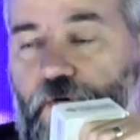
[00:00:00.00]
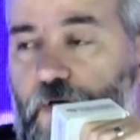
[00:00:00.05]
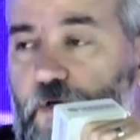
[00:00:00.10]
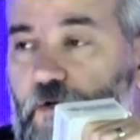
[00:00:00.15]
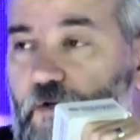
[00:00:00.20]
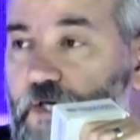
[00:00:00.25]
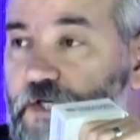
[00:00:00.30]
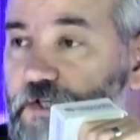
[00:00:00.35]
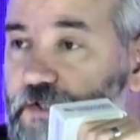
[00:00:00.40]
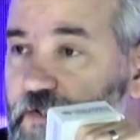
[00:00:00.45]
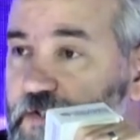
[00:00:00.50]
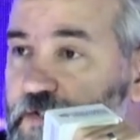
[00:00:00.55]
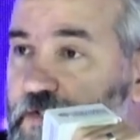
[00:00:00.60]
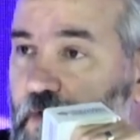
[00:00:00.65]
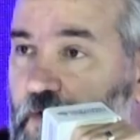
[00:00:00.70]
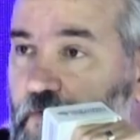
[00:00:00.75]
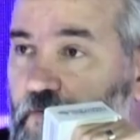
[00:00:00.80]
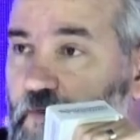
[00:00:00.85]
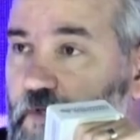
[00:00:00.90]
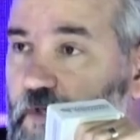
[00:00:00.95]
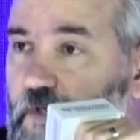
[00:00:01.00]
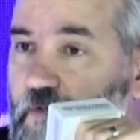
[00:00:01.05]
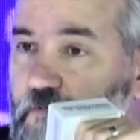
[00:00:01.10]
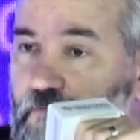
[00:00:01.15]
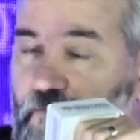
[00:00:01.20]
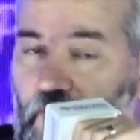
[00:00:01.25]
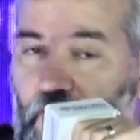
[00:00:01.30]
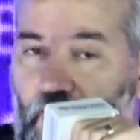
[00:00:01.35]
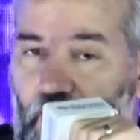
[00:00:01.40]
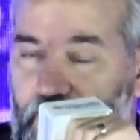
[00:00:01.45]
represented Turkish,
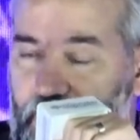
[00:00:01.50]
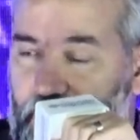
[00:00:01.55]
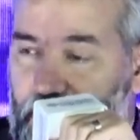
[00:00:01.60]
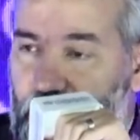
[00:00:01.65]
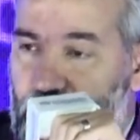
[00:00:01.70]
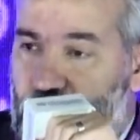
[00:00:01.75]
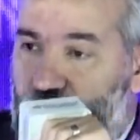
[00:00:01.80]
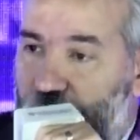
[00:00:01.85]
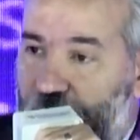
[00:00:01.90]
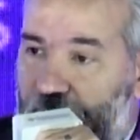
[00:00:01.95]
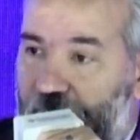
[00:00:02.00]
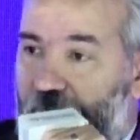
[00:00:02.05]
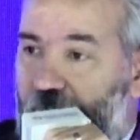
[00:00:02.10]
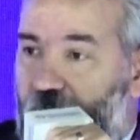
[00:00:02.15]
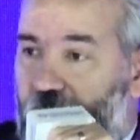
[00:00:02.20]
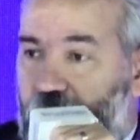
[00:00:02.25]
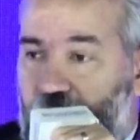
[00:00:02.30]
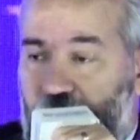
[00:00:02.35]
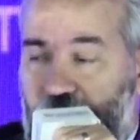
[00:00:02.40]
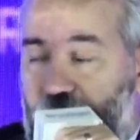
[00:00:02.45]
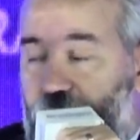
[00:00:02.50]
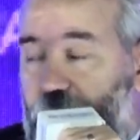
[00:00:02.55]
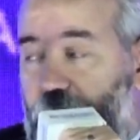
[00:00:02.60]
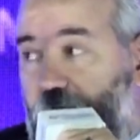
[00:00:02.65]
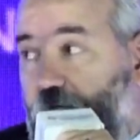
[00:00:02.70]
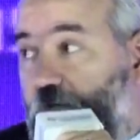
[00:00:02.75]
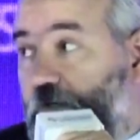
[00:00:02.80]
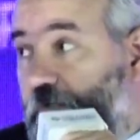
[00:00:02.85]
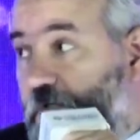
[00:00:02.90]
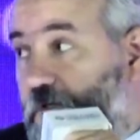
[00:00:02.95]
which has one of
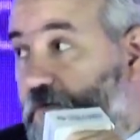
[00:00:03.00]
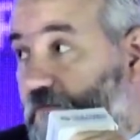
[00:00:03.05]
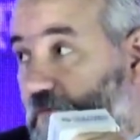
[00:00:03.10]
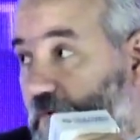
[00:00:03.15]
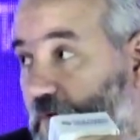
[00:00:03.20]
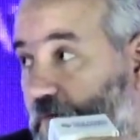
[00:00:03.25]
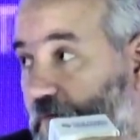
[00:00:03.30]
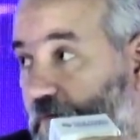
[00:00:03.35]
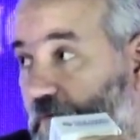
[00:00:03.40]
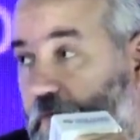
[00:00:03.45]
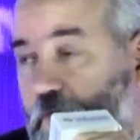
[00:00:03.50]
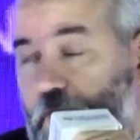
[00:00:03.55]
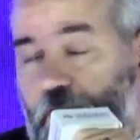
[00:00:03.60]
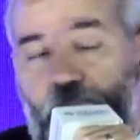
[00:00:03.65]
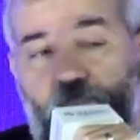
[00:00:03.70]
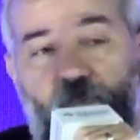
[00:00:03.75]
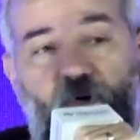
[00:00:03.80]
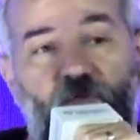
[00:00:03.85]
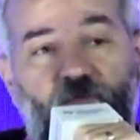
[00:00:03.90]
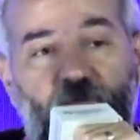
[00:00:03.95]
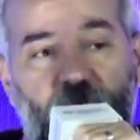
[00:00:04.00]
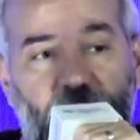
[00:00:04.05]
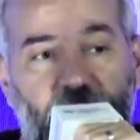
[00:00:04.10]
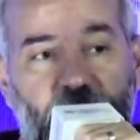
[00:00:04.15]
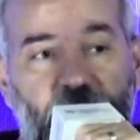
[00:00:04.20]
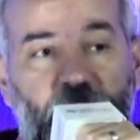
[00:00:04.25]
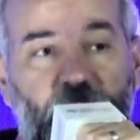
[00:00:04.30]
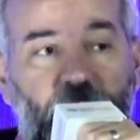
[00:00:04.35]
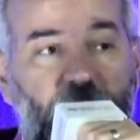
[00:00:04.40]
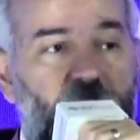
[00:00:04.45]
the world's largest
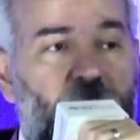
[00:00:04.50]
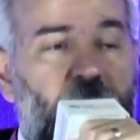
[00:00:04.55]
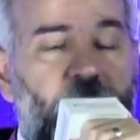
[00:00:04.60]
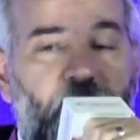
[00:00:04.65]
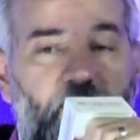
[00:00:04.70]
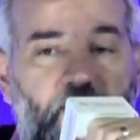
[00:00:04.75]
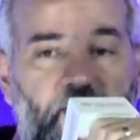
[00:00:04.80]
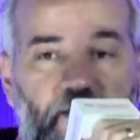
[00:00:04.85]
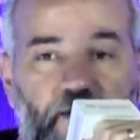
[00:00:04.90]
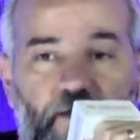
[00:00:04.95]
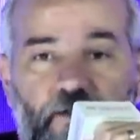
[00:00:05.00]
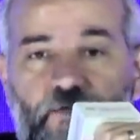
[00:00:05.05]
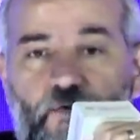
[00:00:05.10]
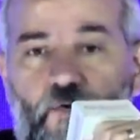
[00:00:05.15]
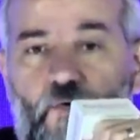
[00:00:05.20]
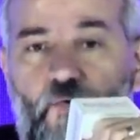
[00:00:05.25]
network and then you had